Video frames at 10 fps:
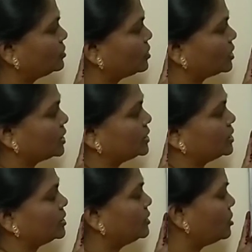
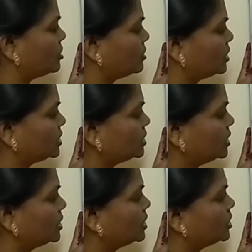organization.org,
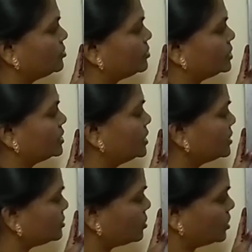
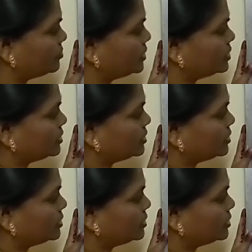business.biz,